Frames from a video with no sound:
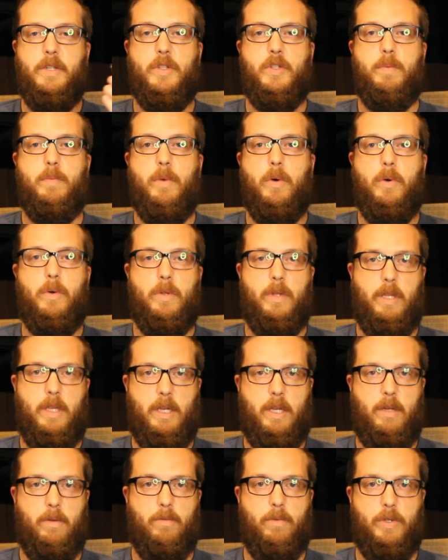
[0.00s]
smoke
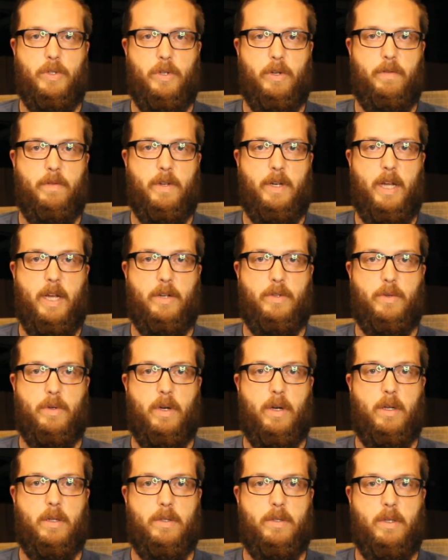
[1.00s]
the Reserva
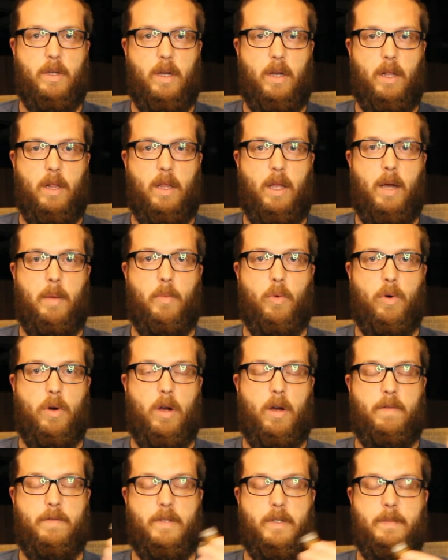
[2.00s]
Naturals a lot more
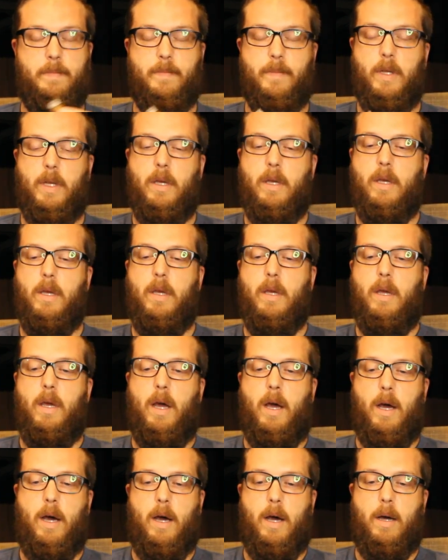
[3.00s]
often.
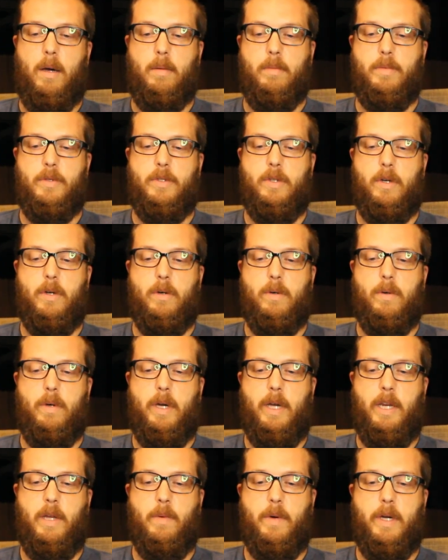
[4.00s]
So
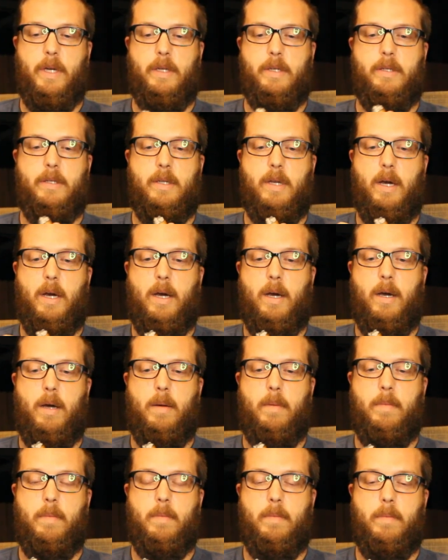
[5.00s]
anyways,
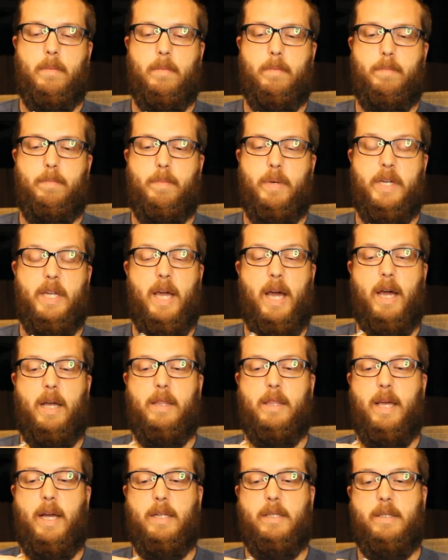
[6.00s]
but yeah,
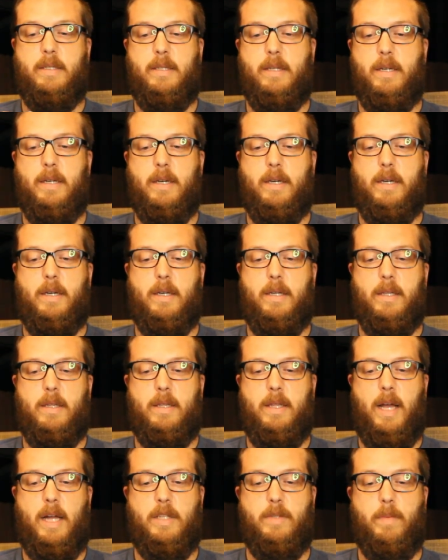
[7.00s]
that's
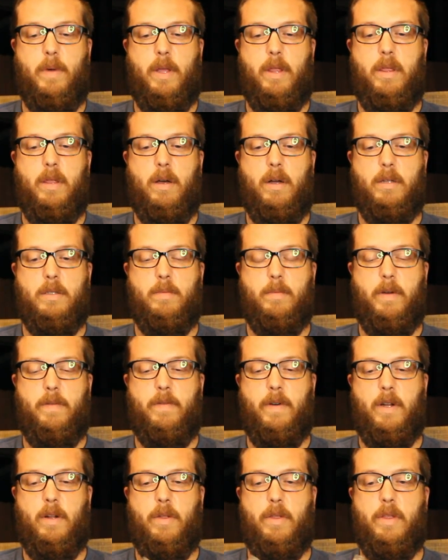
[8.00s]
my thoughts, my
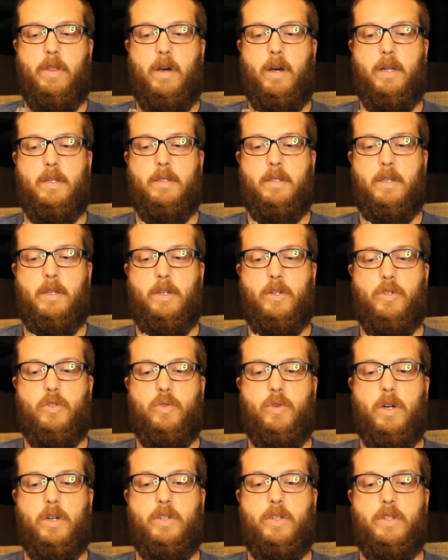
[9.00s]
final thoughts. The
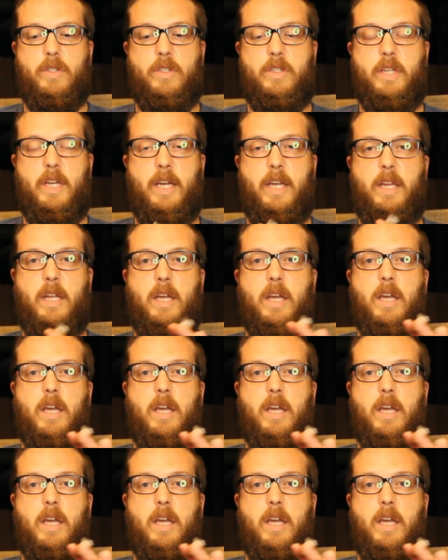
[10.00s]
construction stayed